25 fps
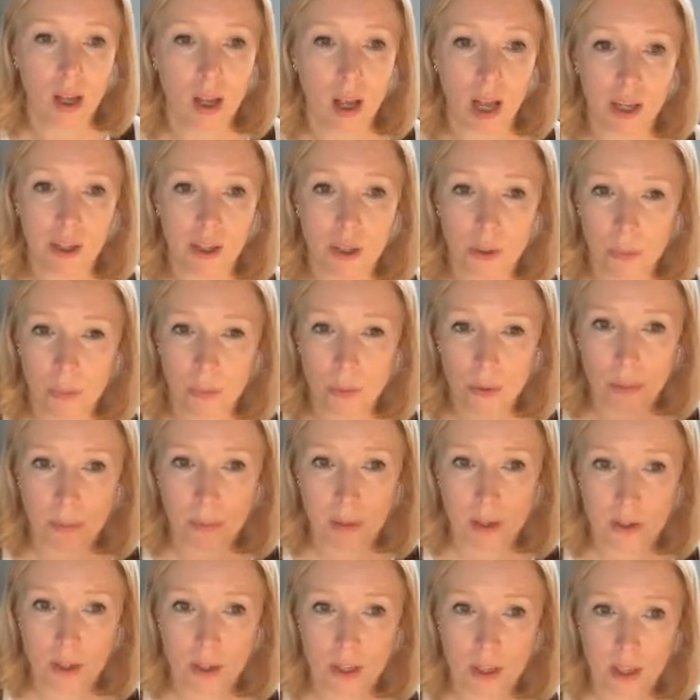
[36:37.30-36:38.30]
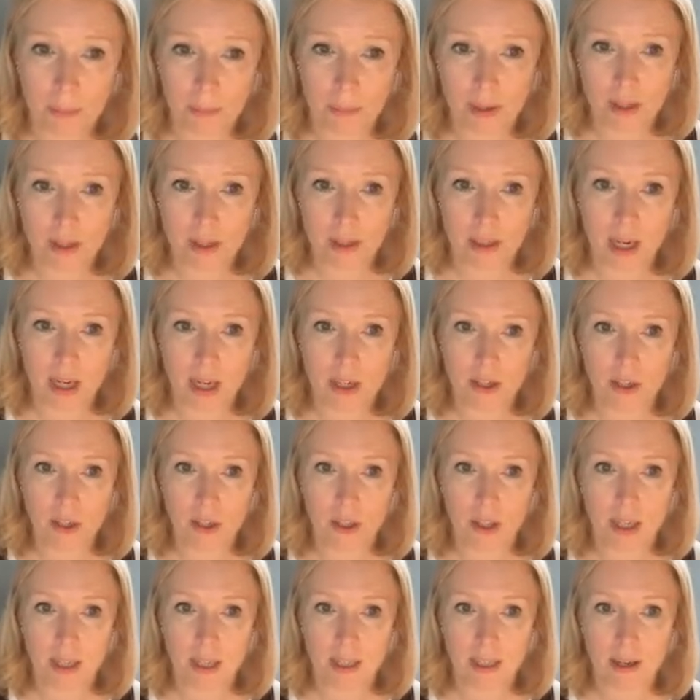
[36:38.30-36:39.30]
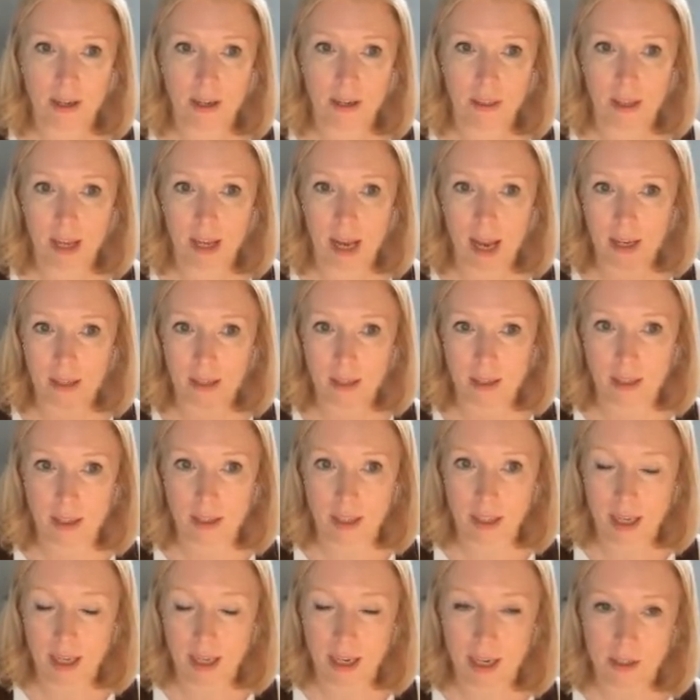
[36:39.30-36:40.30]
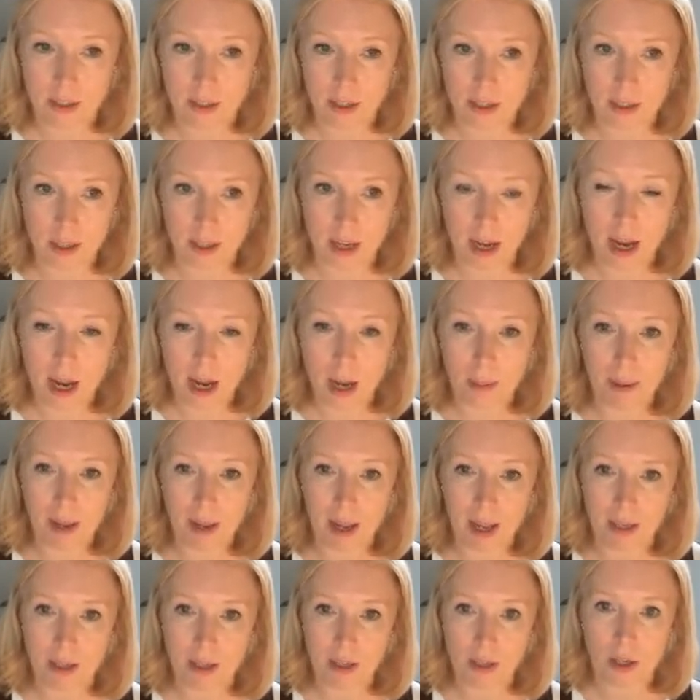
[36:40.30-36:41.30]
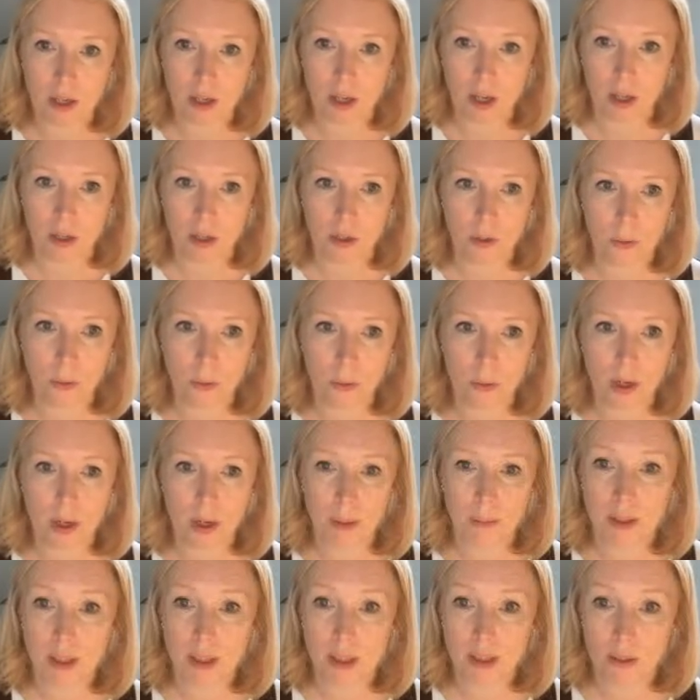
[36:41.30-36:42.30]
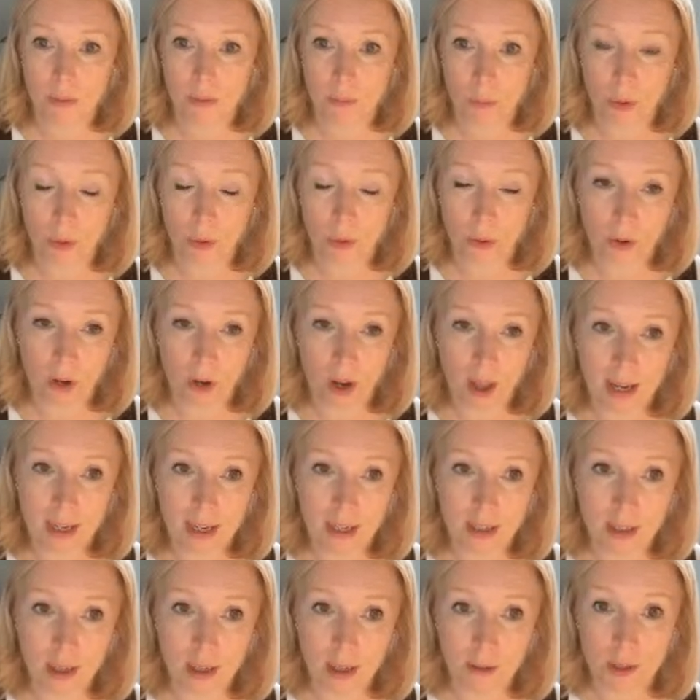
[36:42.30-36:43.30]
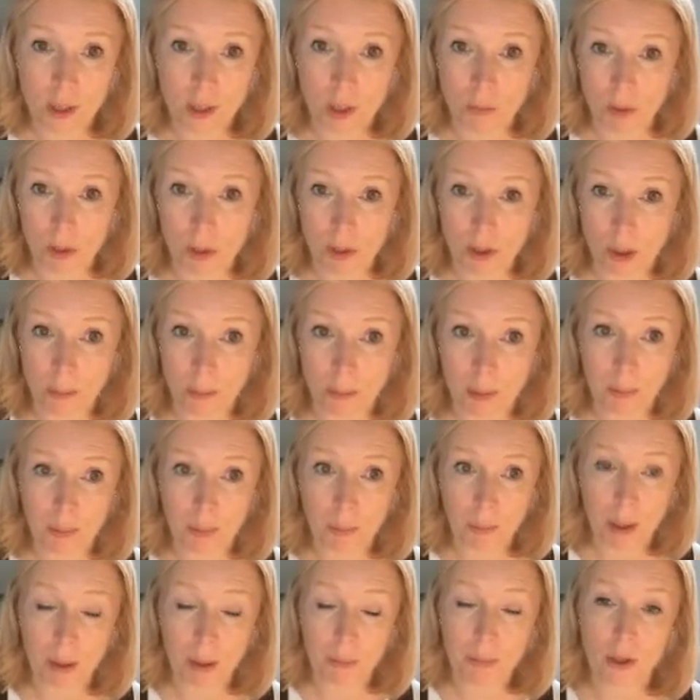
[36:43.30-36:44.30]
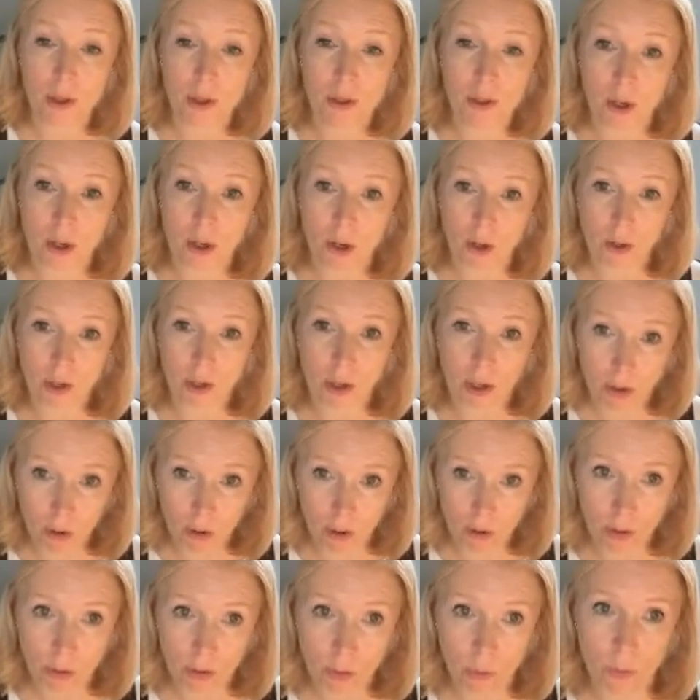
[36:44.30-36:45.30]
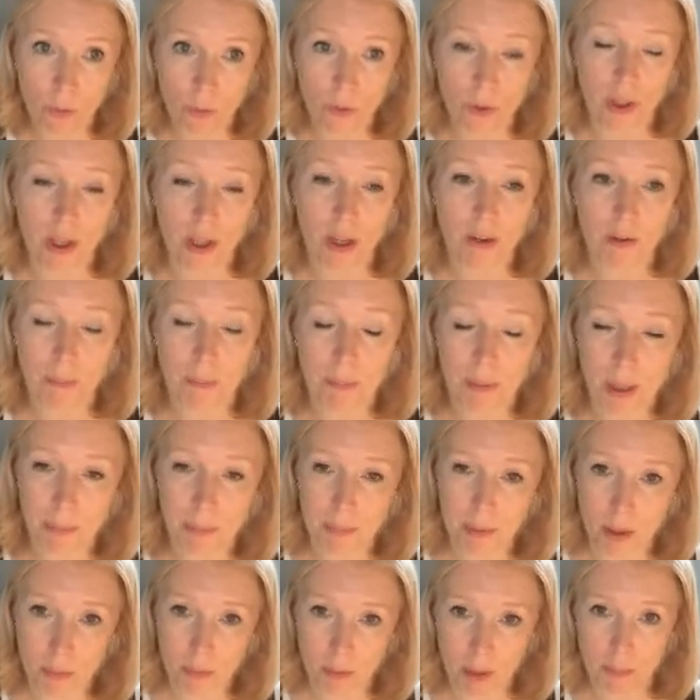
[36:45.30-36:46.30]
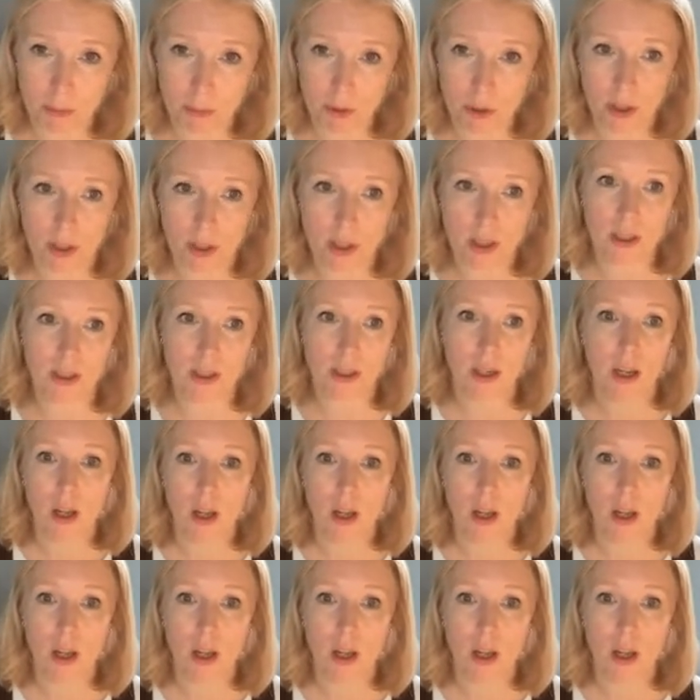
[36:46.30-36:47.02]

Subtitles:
And you also mentioned in the presentation things like the access to the NHS app and your System 1 online services, where some people might be used to logging on and ordering their repeat prescriptions